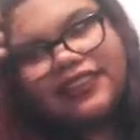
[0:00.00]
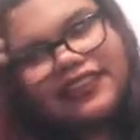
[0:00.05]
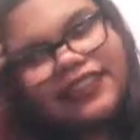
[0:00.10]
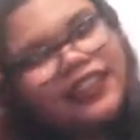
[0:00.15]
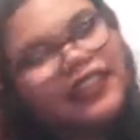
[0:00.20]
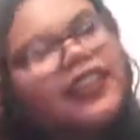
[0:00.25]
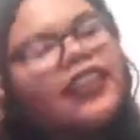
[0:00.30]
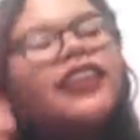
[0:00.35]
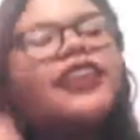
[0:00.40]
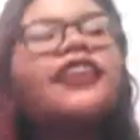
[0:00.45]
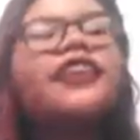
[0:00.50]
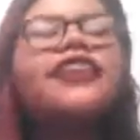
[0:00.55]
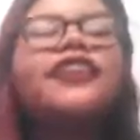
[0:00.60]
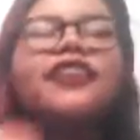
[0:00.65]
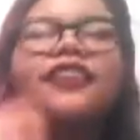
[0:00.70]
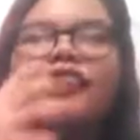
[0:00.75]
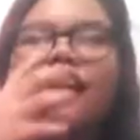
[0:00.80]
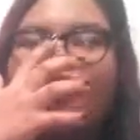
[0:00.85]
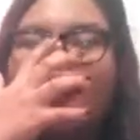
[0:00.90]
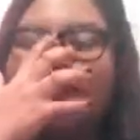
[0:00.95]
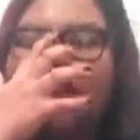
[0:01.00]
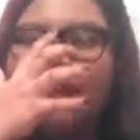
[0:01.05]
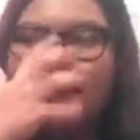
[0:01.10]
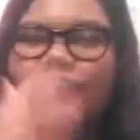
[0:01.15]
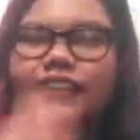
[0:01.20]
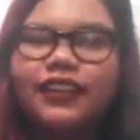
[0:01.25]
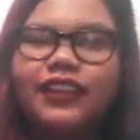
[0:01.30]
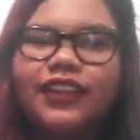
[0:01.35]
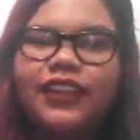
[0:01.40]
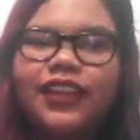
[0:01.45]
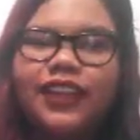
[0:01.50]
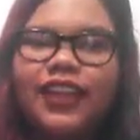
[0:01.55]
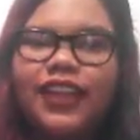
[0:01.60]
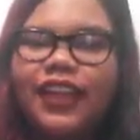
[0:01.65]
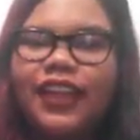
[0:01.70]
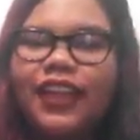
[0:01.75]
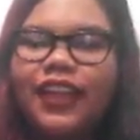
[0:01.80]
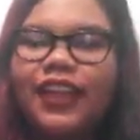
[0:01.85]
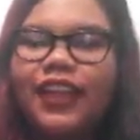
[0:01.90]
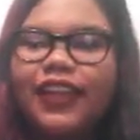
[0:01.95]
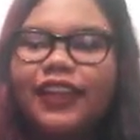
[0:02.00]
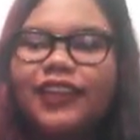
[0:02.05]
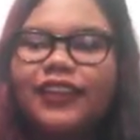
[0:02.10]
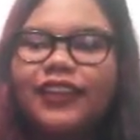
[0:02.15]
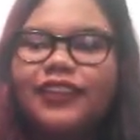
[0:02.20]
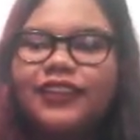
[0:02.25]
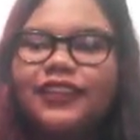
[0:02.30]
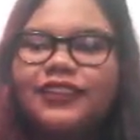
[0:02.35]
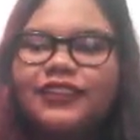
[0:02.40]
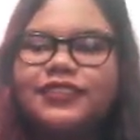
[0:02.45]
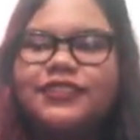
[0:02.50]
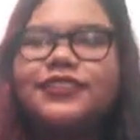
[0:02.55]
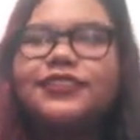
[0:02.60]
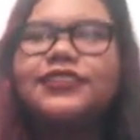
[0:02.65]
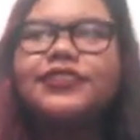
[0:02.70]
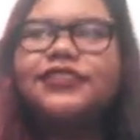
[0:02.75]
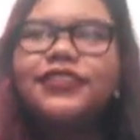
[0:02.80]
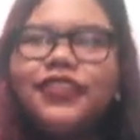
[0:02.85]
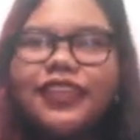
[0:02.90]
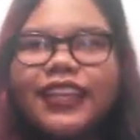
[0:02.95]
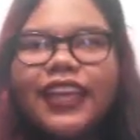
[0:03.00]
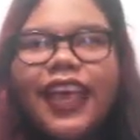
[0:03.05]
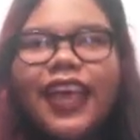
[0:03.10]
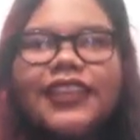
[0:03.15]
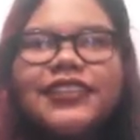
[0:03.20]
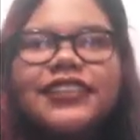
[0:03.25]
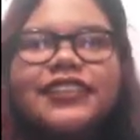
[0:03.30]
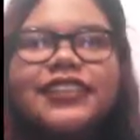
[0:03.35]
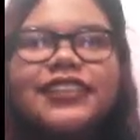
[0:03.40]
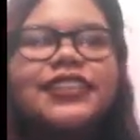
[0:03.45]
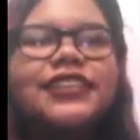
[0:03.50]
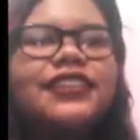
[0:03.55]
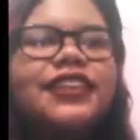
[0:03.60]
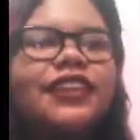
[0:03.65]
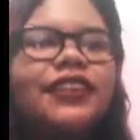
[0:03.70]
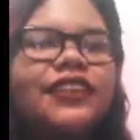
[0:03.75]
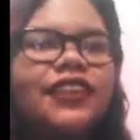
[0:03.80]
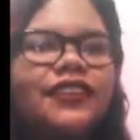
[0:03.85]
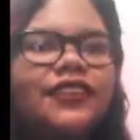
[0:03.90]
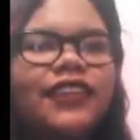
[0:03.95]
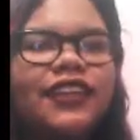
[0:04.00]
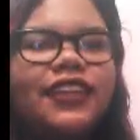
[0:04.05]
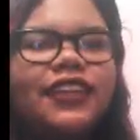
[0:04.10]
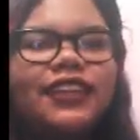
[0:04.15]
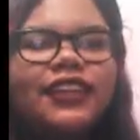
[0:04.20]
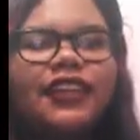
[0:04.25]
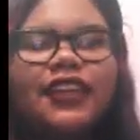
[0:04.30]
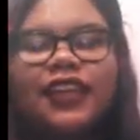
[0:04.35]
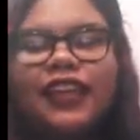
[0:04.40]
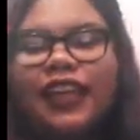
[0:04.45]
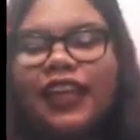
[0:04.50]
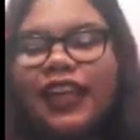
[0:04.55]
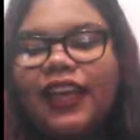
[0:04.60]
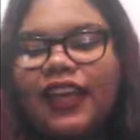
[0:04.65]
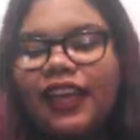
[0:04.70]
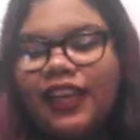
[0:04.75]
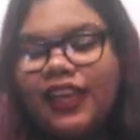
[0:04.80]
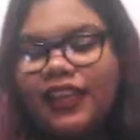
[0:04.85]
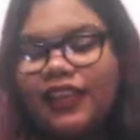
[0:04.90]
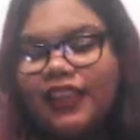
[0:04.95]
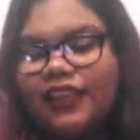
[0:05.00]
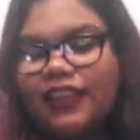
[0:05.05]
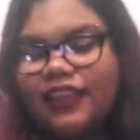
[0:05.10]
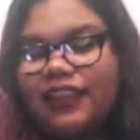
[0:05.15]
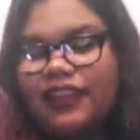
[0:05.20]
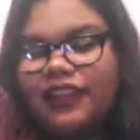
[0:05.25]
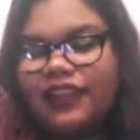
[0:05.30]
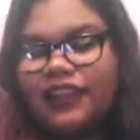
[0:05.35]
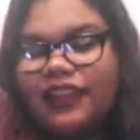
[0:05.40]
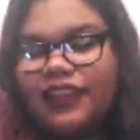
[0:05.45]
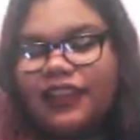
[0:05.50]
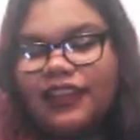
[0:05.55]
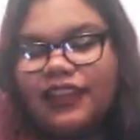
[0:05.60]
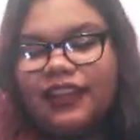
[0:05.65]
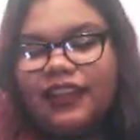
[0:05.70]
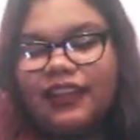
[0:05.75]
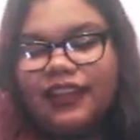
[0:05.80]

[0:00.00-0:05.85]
sing it a lot, and it's really catchy, and I love it, and